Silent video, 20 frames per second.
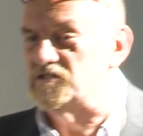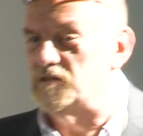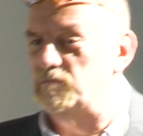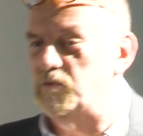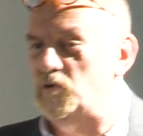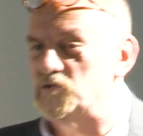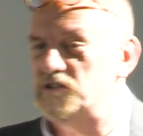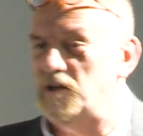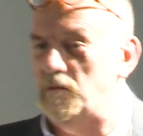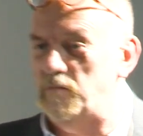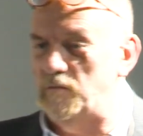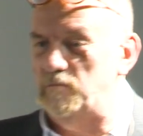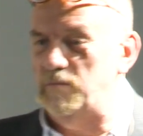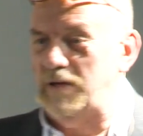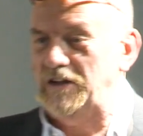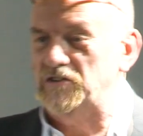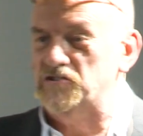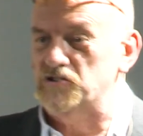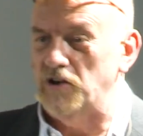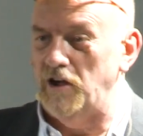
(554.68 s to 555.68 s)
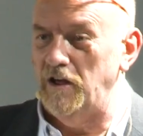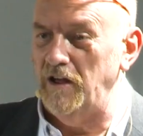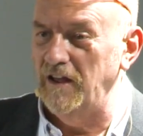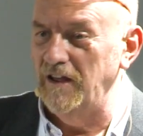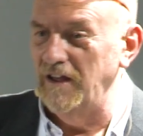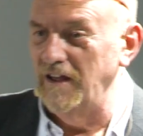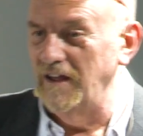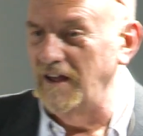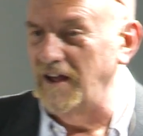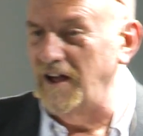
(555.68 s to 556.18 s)
to put up a picture
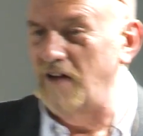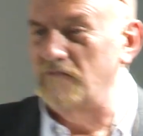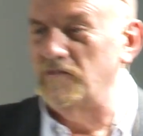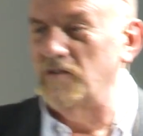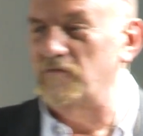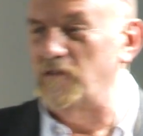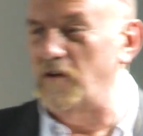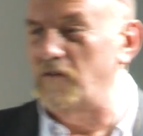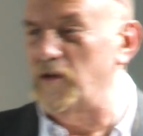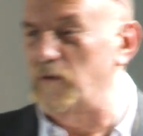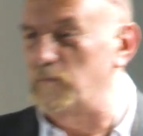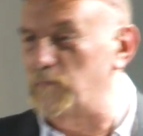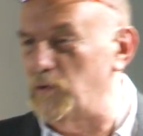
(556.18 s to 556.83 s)
of a very